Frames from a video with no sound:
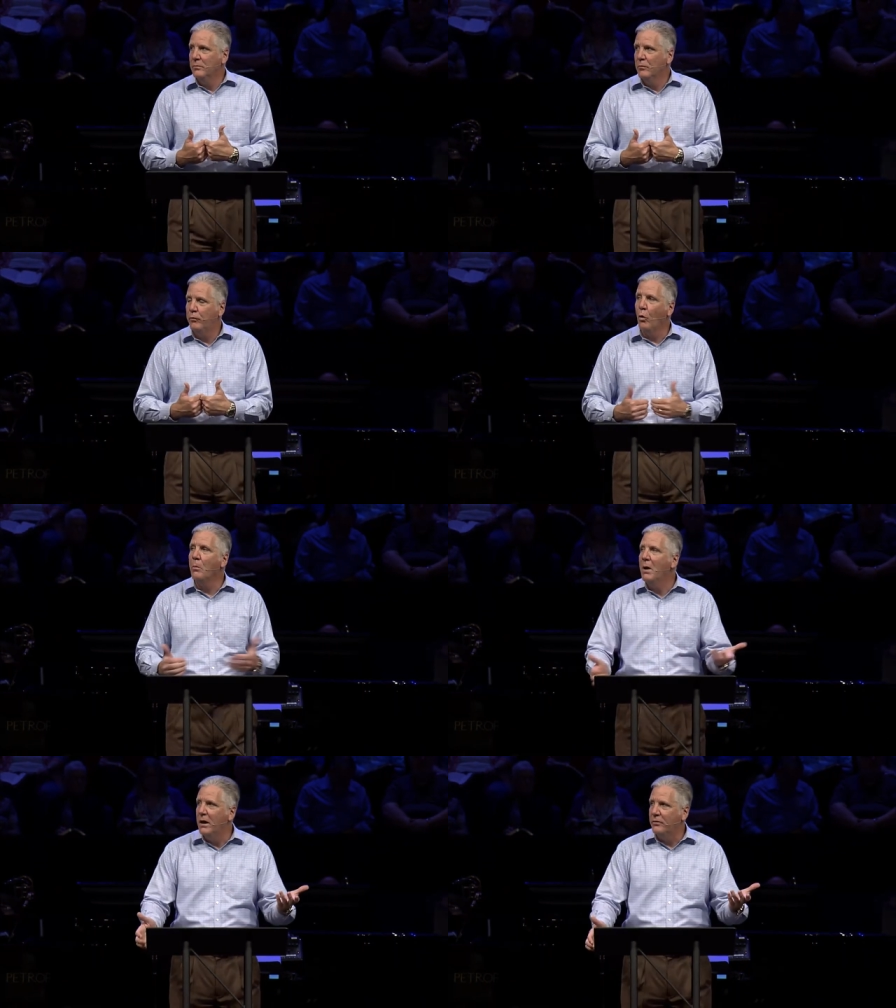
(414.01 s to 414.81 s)
Four
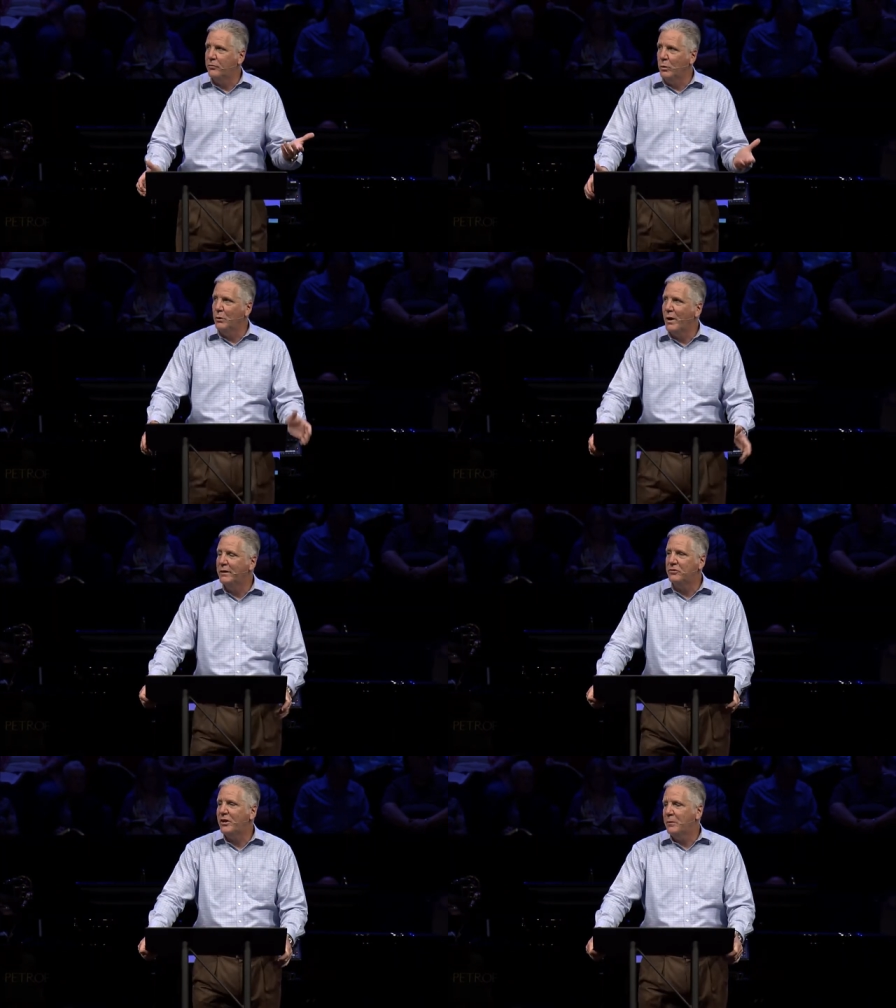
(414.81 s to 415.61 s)
months. We read
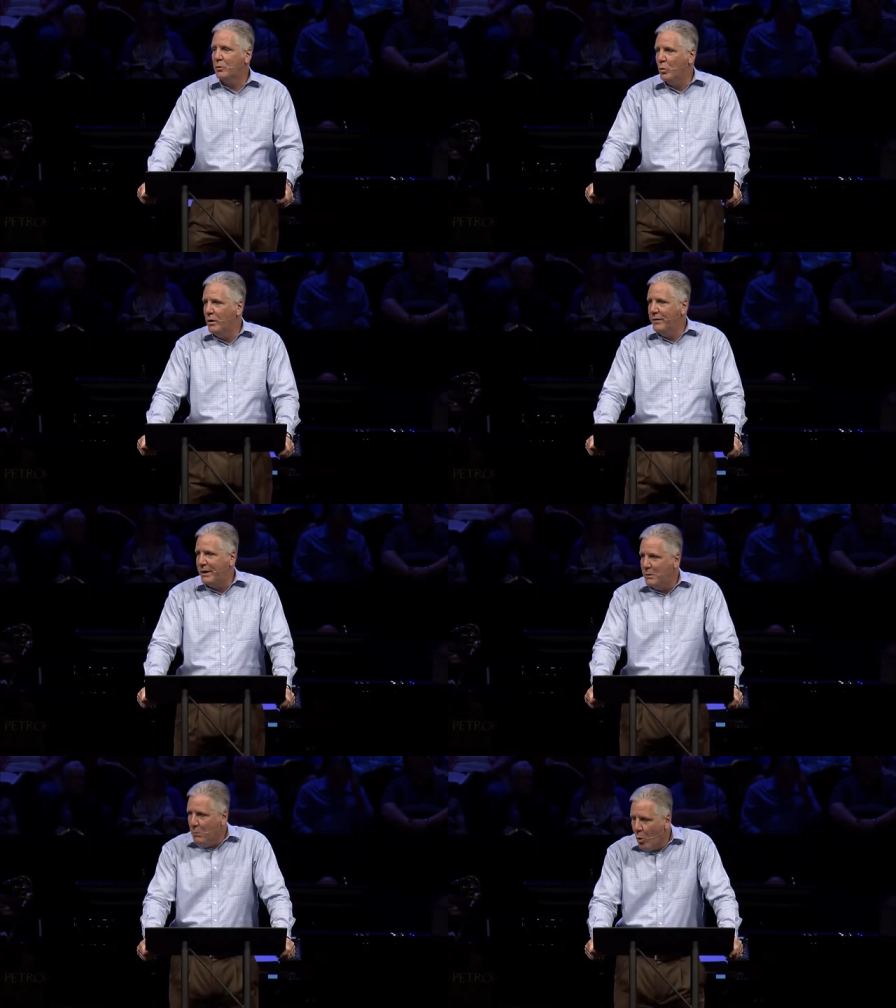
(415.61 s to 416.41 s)
in chapter one that
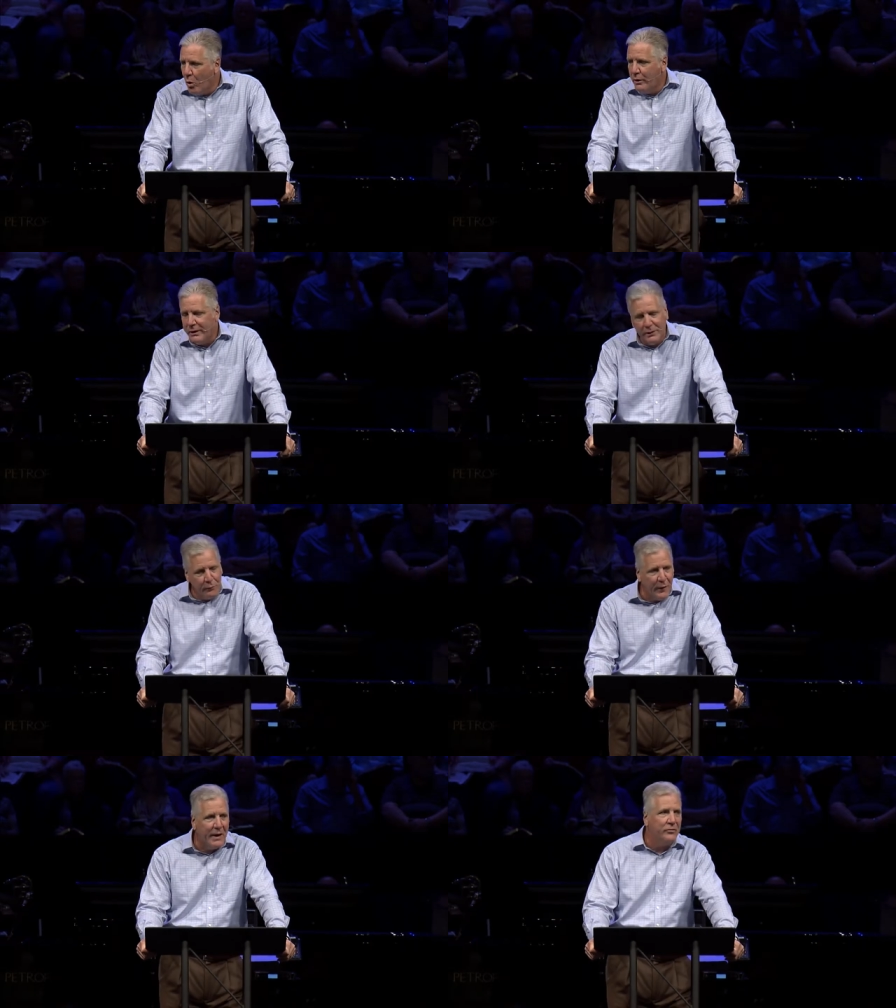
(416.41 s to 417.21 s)
he mourned and he
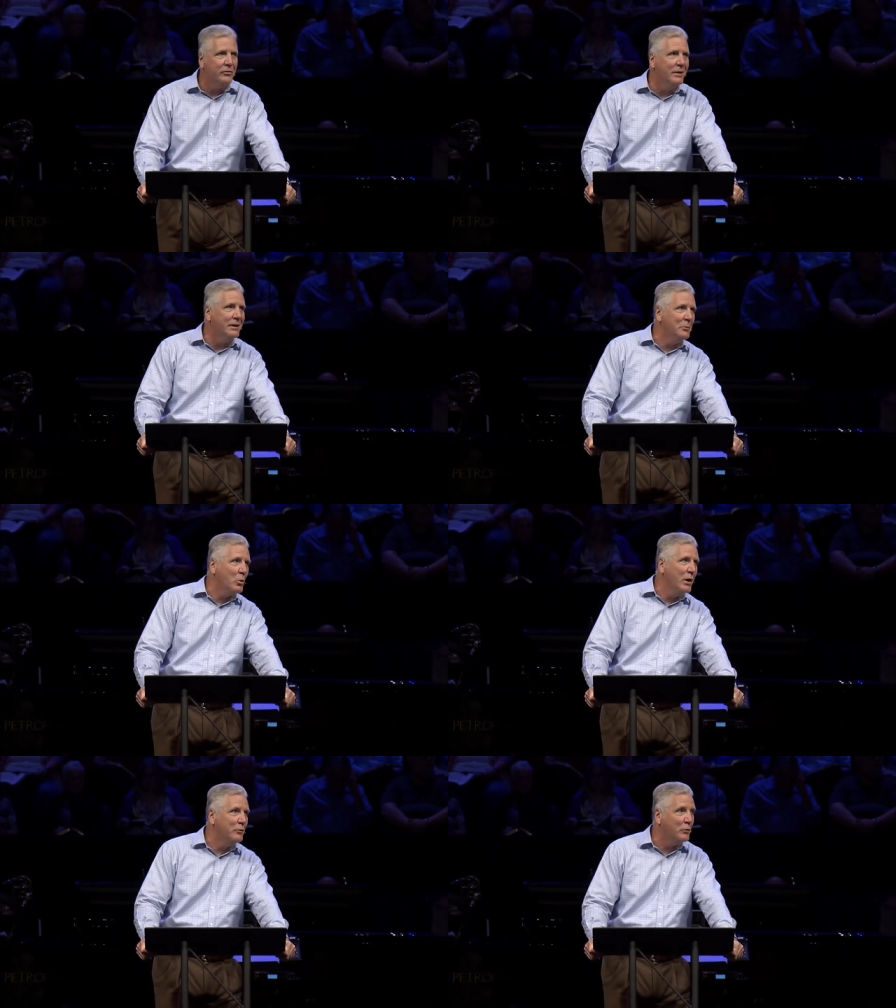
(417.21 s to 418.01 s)
fasted and he
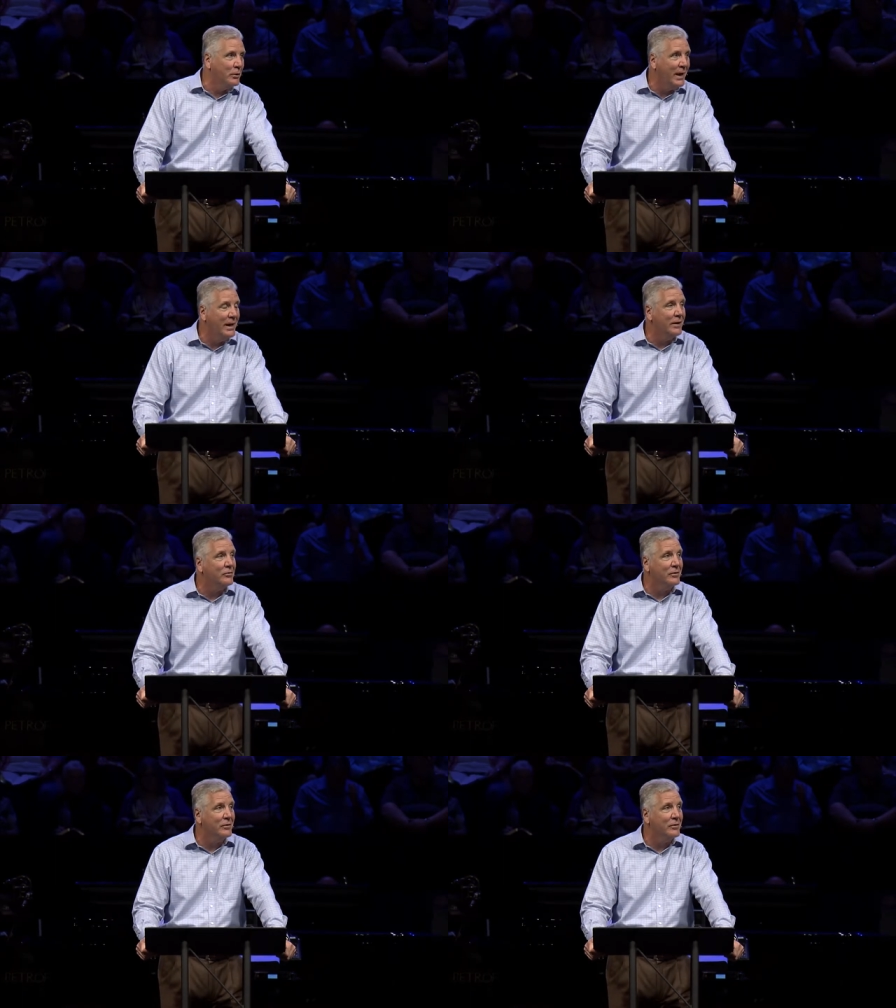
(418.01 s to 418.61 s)
prayed for days.